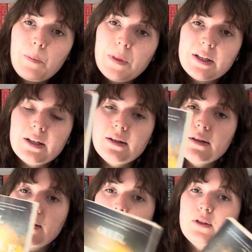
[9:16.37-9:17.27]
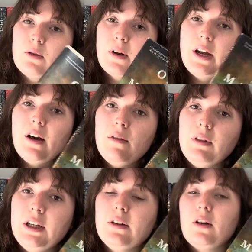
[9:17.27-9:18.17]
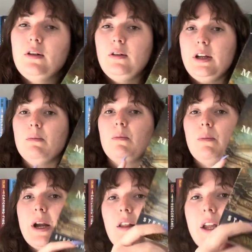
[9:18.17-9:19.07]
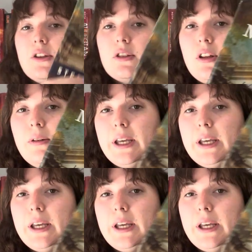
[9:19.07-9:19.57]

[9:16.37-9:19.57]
This is the story of Leonardo and Michelangelo.